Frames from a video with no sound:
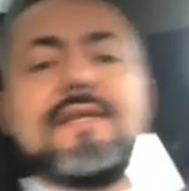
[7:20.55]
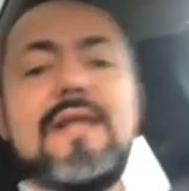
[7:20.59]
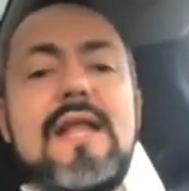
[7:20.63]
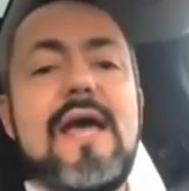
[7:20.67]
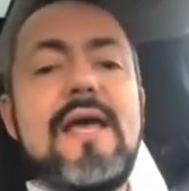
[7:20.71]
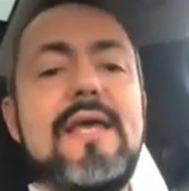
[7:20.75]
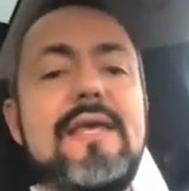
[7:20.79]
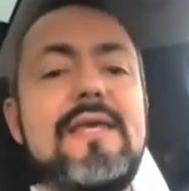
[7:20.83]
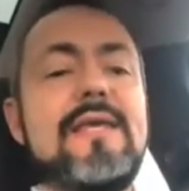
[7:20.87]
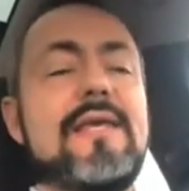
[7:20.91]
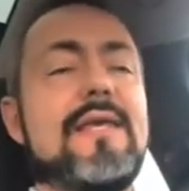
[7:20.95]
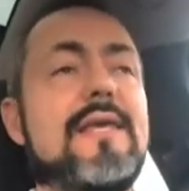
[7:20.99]

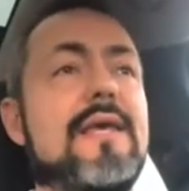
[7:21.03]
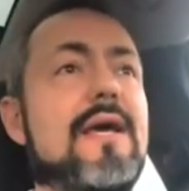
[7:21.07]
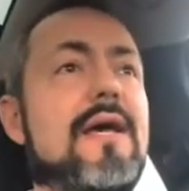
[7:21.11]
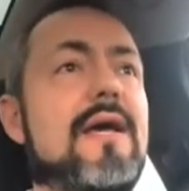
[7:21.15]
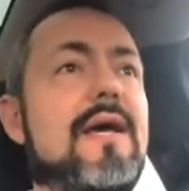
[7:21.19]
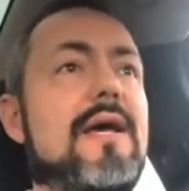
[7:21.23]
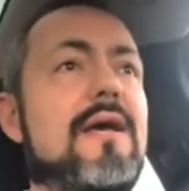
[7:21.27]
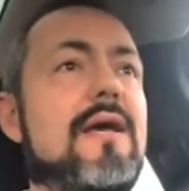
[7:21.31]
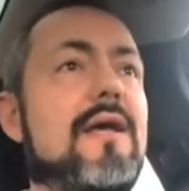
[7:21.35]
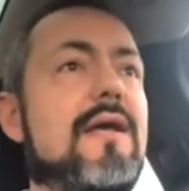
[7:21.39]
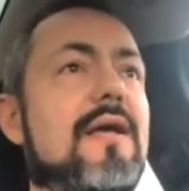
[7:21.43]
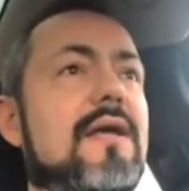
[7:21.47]
like
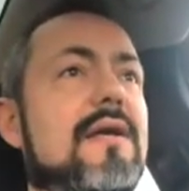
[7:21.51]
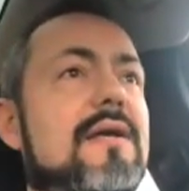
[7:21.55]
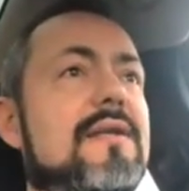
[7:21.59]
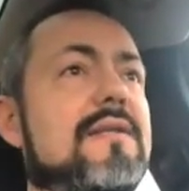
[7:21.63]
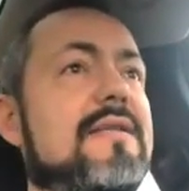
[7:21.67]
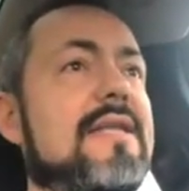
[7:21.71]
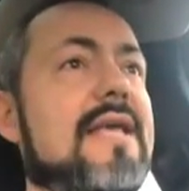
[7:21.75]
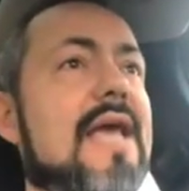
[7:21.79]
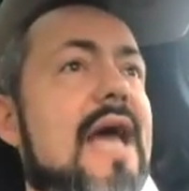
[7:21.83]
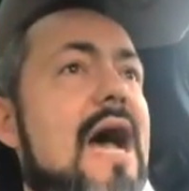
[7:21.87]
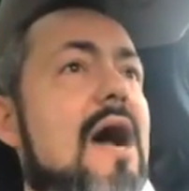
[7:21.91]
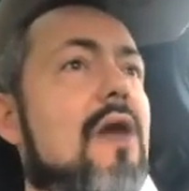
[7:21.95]

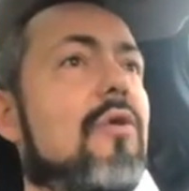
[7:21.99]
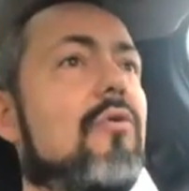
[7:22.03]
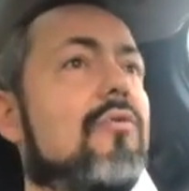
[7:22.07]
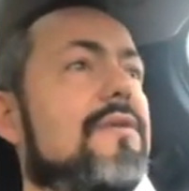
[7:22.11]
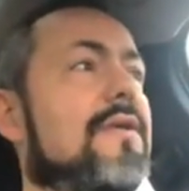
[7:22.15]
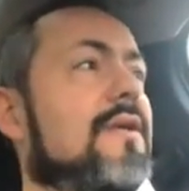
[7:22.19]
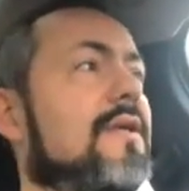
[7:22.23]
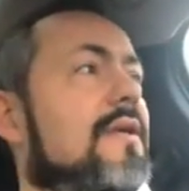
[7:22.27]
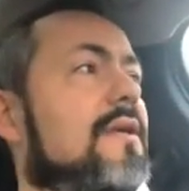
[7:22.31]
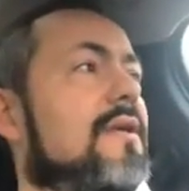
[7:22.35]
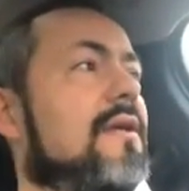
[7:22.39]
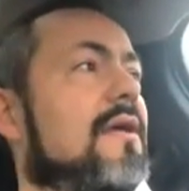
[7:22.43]
the
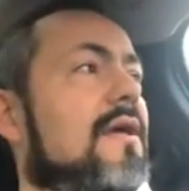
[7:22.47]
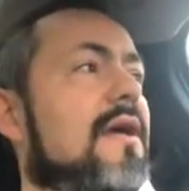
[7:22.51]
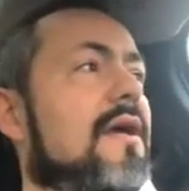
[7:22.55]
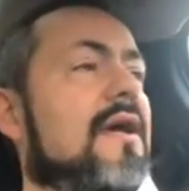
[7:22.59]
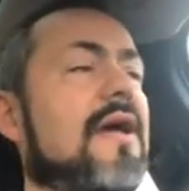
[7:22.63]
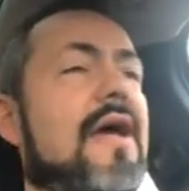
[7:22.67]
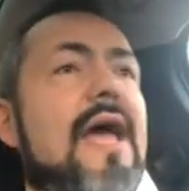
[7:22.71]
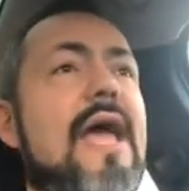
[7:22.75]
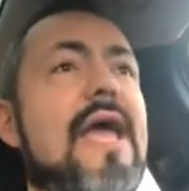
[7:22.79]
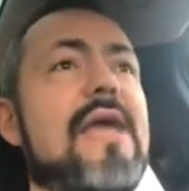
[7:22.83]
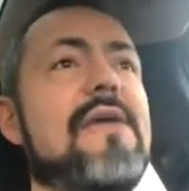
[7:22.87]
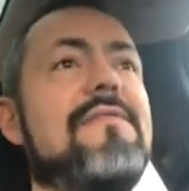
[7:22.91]
Audi
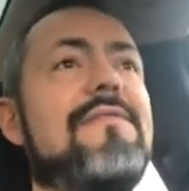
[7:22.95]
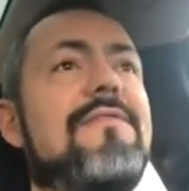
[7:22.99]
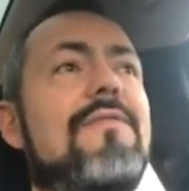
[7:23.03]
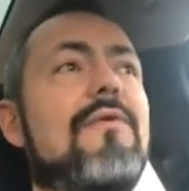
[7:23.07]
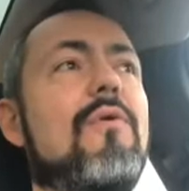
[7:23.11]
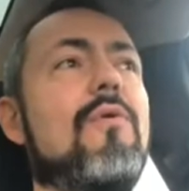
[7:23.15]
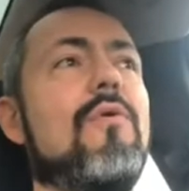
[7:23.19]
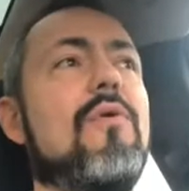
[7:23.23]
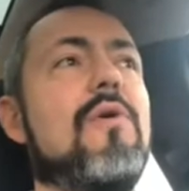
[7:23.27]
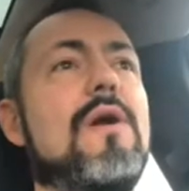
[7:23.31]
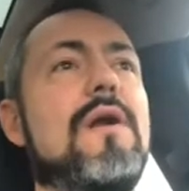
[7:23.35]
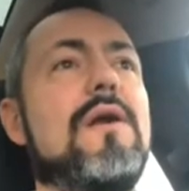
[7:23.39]

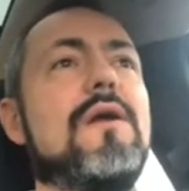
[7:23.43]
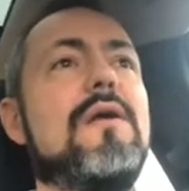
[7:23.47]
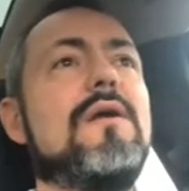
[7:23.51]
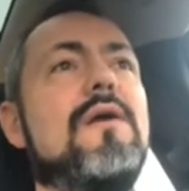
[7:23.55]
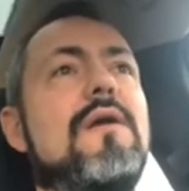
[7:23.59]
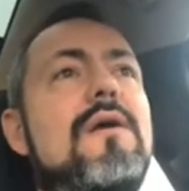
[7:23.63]
A4